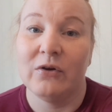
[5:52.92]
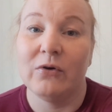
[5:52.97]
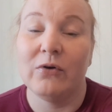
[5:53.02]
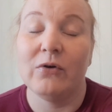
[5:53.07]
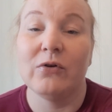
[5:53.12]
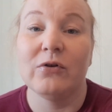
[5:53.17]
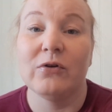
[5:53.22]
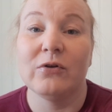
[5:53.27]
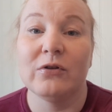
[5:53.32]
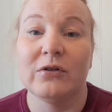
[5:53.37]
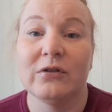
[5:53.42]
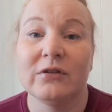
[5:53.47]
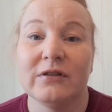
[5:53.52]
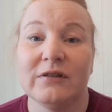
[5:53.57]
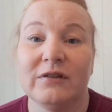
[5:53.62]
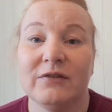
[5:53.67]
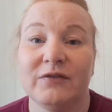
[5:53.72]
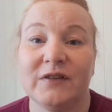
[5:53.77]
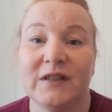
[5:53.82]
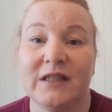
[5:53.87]
all
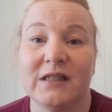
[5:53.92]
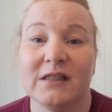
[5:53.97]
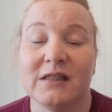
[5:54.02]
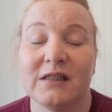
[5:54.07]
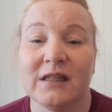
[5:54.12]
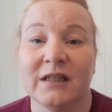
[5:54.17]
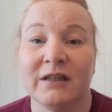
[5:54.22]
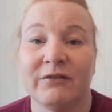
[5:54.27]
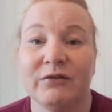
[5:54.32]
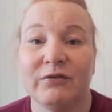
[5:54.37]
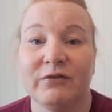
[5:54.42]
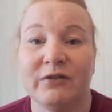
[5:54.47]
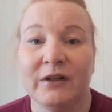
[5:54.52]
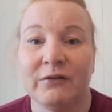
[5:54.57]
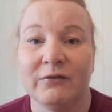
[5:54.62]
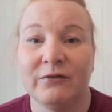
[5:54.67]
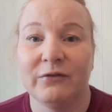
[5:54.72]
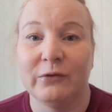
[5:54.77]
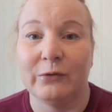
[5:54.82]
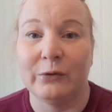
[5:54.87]
the fees and
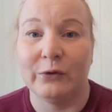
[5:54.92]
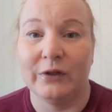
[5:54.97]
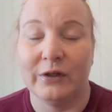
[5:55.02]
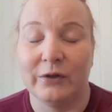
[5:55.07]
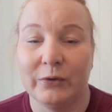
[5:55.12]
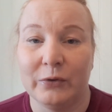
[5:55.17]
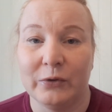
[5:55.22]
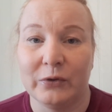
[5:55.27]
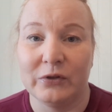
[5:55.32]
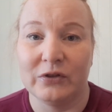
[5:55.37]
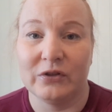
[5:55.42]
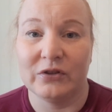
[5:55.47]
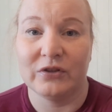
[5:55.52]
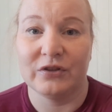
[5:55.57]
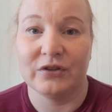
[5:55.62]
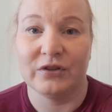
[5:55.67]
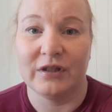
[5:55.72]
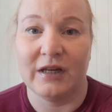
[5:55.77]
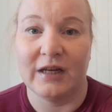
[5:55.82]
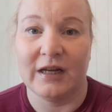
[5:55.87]
everything for the horse.